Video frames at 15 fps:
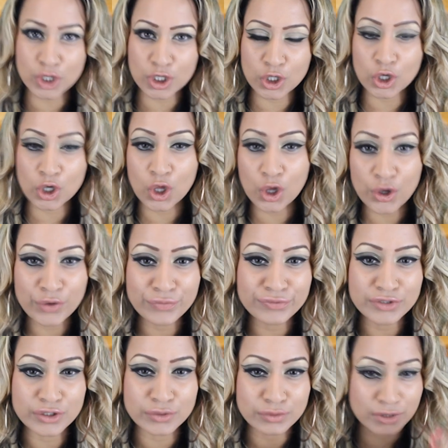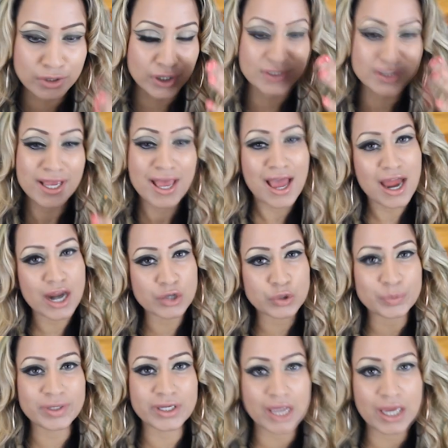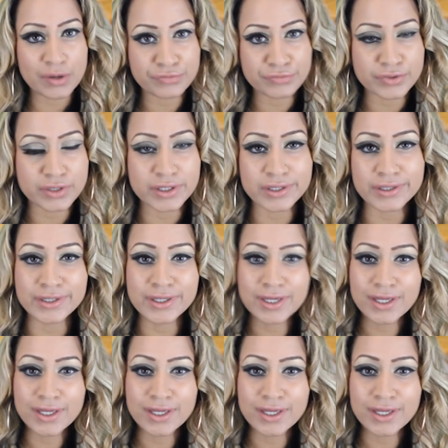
a lot of new looks. Arabic, African